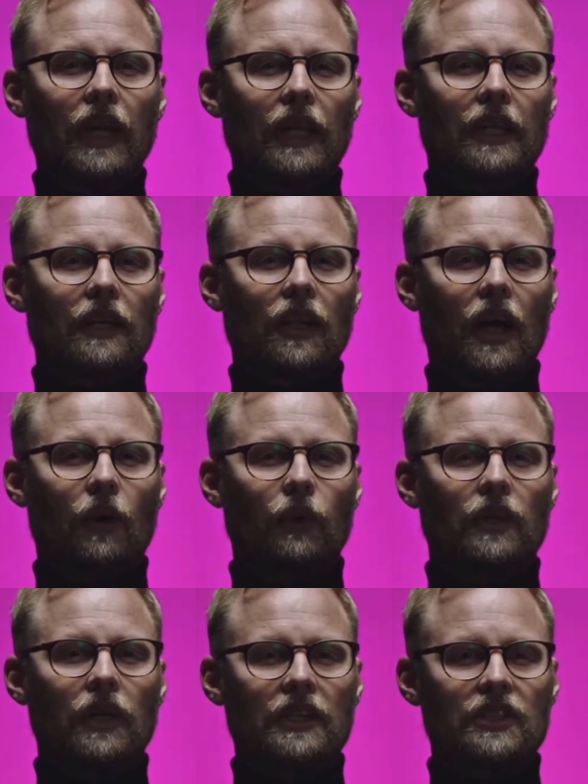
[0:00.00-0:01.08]
Reality
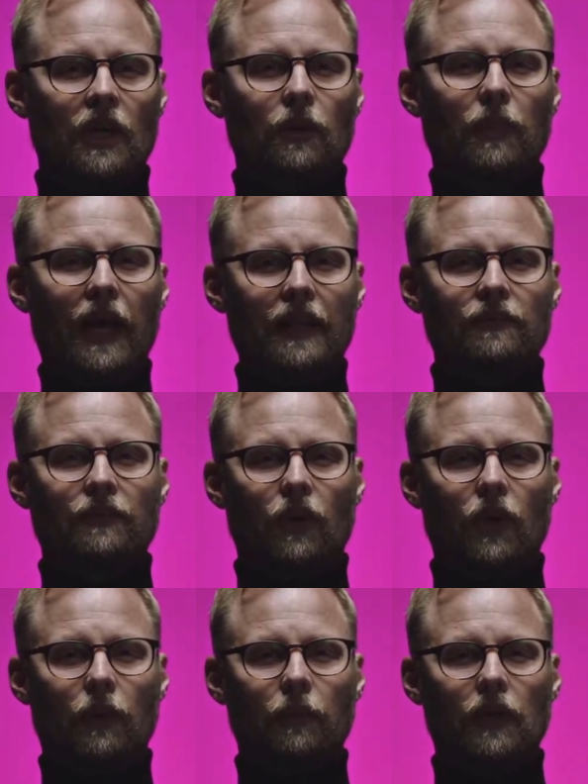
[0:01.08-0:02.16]
Cloud is our
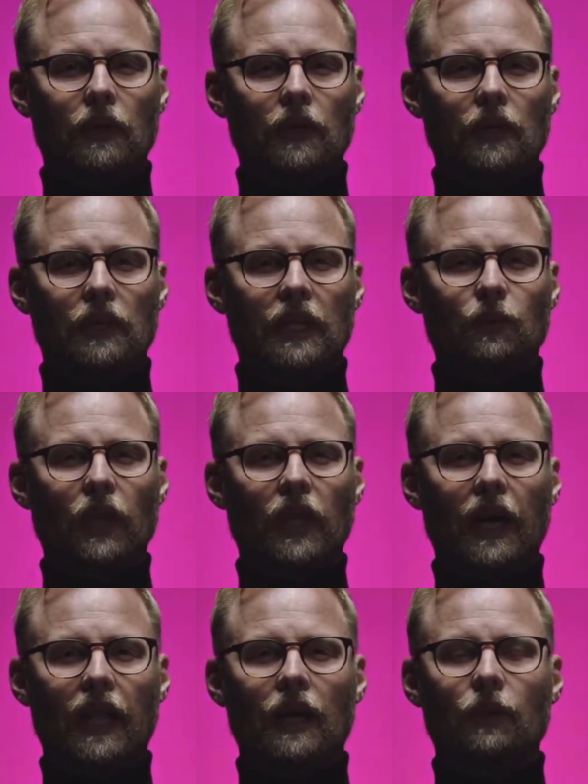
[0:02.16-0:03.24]
platform that will
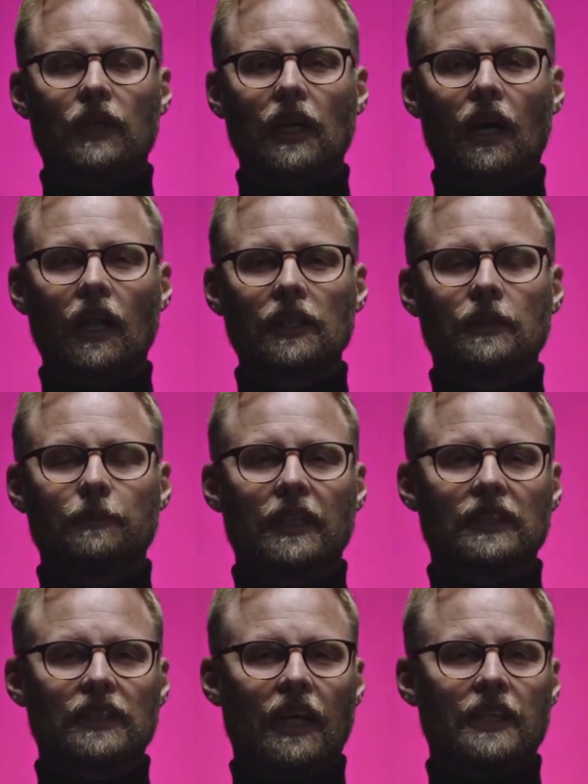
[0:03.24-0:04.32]
allow the
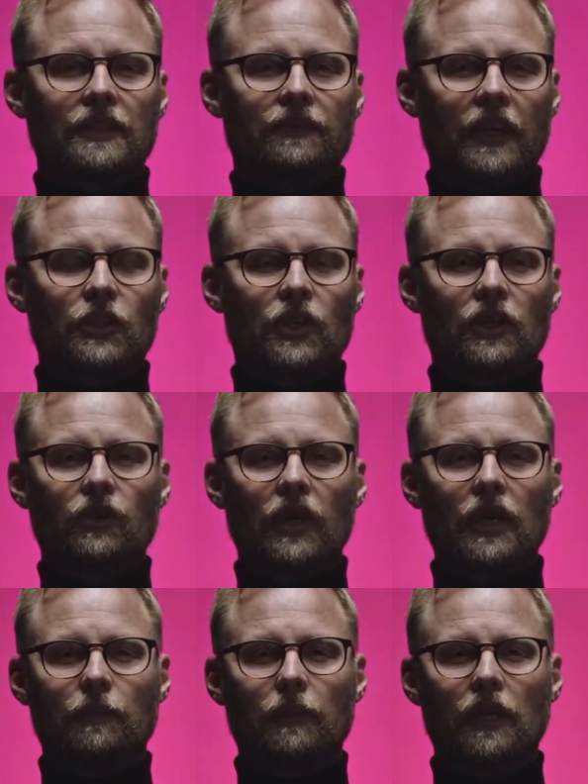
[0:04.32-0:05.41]
ultimate science fiction
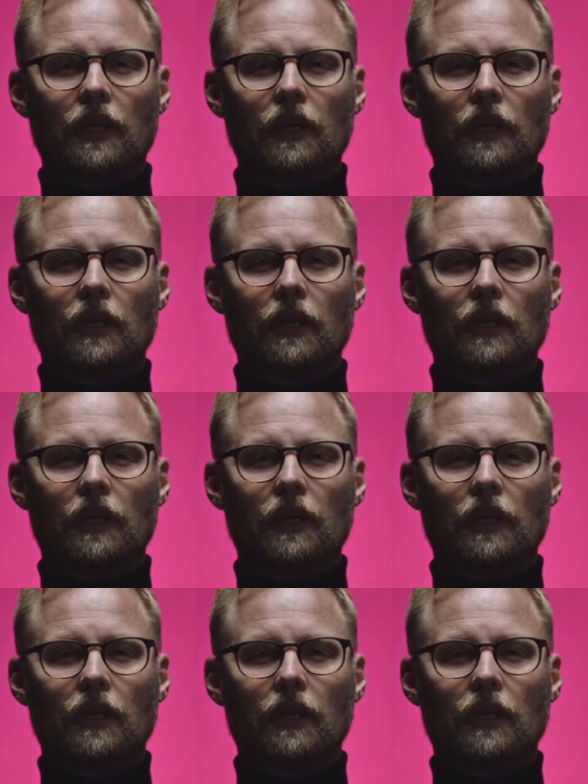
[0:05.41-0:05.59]
dream,